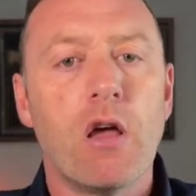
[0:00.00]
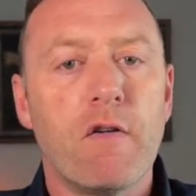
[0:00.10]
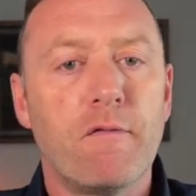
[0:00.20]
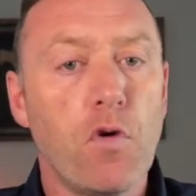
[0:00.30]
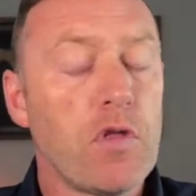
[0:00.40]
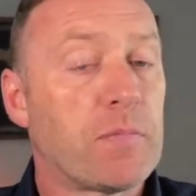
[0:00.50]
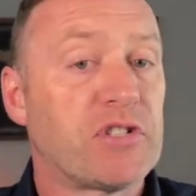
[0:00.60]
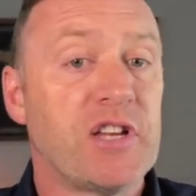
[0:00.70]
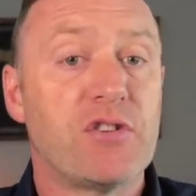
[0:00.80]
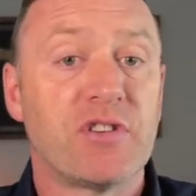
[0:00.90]
For the
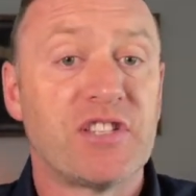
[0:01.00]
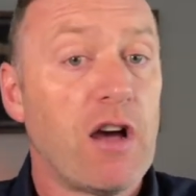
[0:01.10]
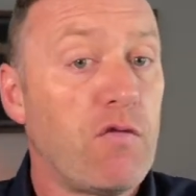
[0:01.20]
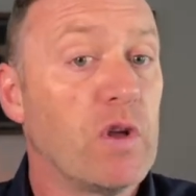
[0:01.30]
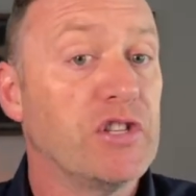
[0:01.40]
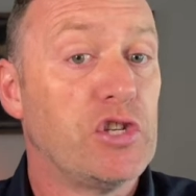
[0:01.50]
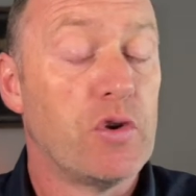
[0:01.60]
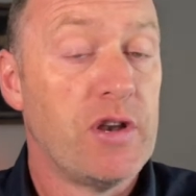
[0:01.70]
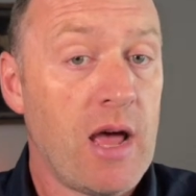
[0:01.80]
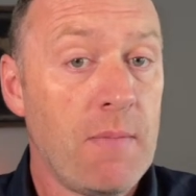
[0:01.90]
procedure itself, once you're
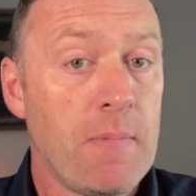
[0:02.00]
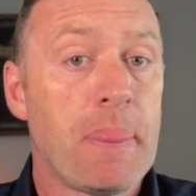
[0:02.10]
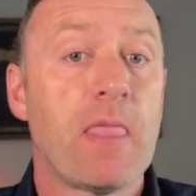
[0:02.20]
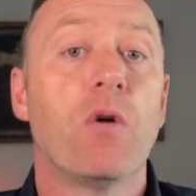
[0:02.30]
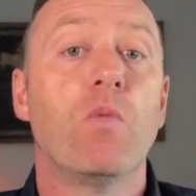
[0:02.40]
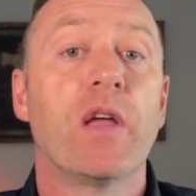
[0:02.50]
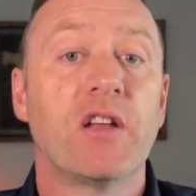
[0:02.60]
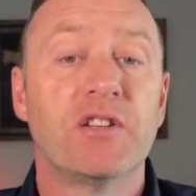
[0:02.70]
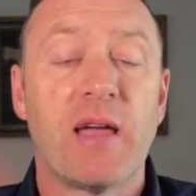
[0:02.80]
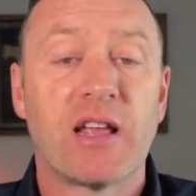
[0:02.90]
numb, we're
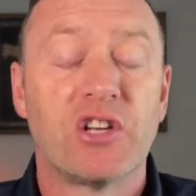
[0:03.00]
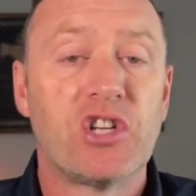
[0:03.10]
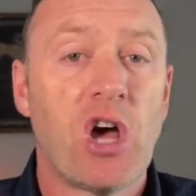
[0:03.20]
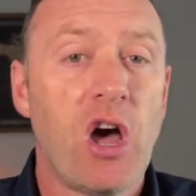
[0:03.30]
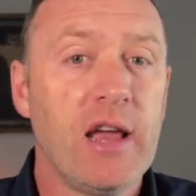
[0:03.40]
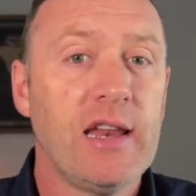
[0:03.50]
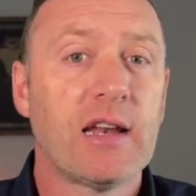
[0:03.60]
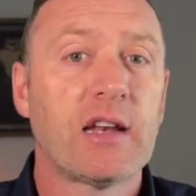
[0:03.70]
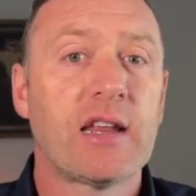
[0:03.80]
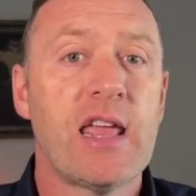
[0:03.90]
going to make a tiny
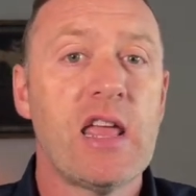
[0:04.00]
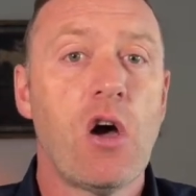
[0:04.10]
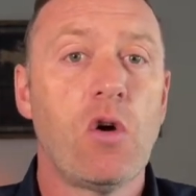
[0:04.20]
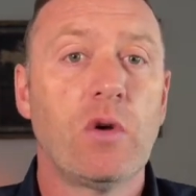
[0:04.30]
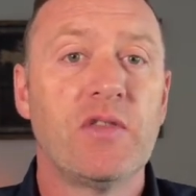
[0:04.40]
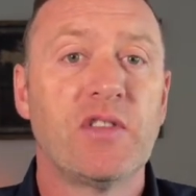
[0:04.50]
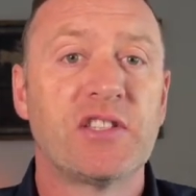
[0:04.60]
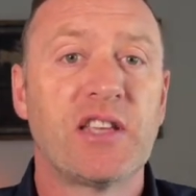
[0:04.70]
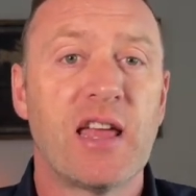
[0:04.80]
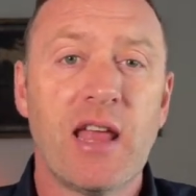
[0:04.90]
little keyhole in the
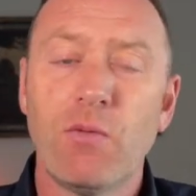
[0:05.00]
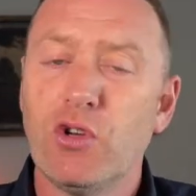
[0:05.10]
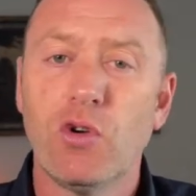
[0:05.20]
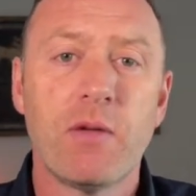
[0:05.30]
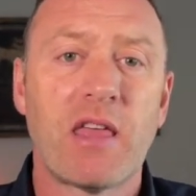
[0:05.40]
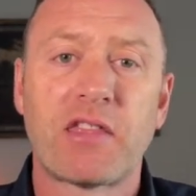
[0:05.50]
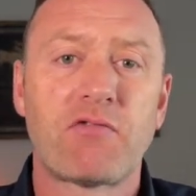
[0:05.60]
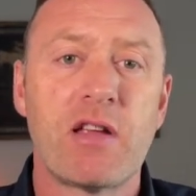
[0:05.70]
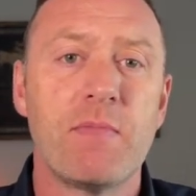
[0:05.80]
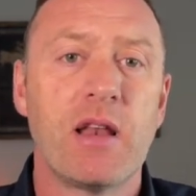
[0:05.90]
skin. Now we're talking about
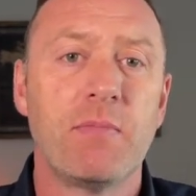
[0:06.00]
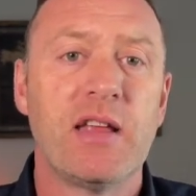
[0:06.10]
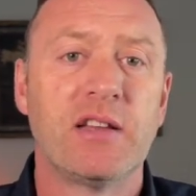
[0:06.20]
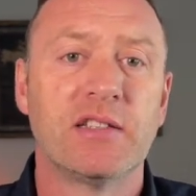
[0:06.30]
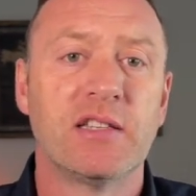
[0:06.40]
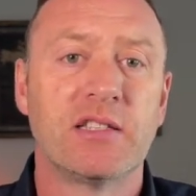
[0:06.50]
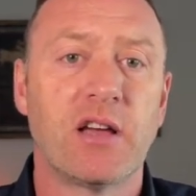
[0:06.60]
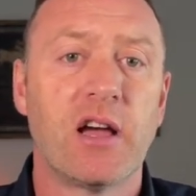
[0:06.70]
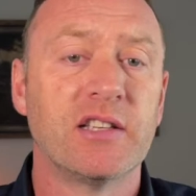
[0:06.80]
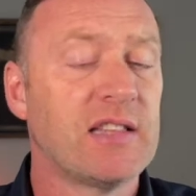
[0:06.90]
3 millimeters in
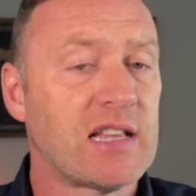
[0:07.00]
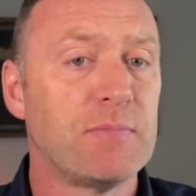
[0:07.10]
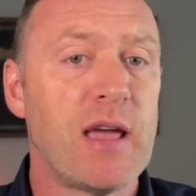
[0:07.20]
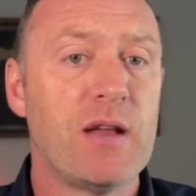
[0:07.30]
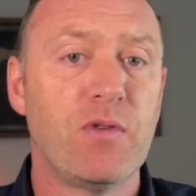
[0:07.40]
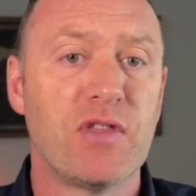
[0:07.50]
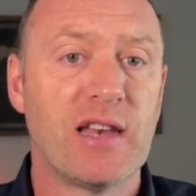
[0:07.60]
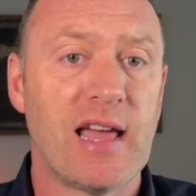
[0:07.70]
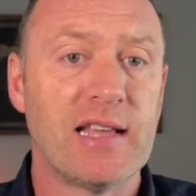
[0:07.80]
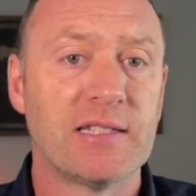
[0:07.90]
size, and that's made with the
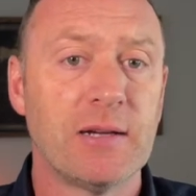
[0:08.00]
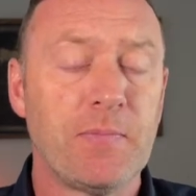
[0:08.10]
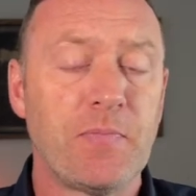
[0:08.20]
laser.